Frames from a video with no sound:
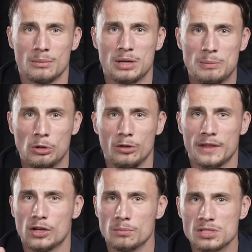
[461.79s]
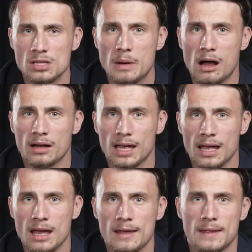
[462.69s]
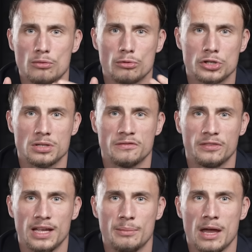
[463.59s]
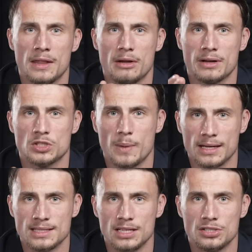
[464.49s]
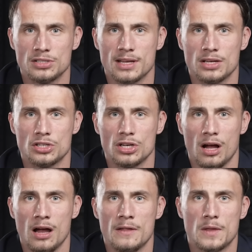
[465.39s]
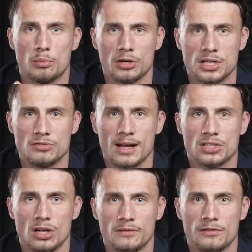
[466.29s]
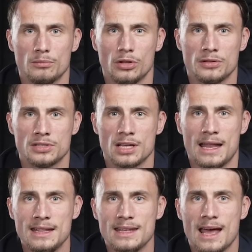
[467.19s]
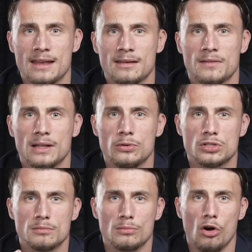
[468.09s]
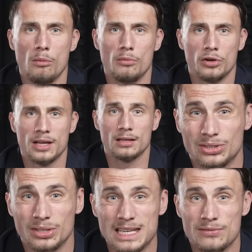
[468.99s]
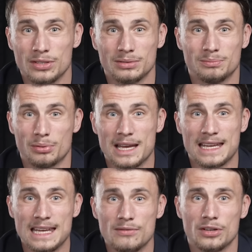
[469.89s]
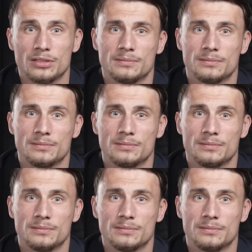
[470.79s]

People, they come to the market, they rush to flip, their expectations get shot, the project drags on for months, and in the end, they lose more money or even break even.